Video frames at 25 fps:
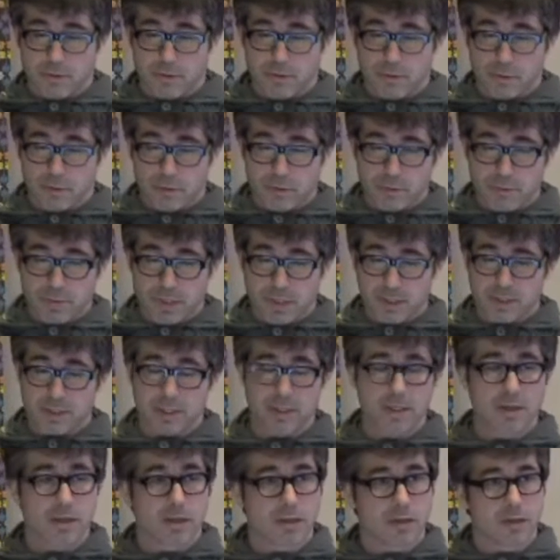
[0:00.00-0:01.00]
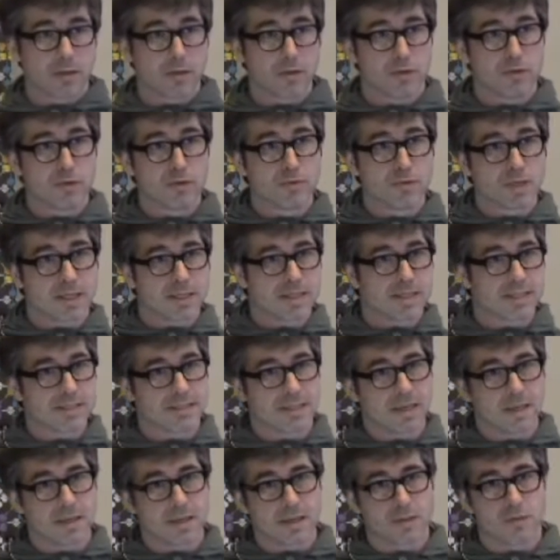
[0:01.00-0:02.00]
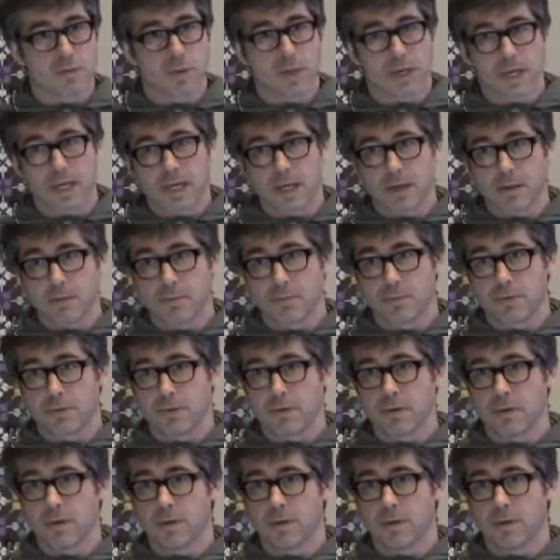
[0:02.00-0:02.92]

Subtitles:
for building new data set that will help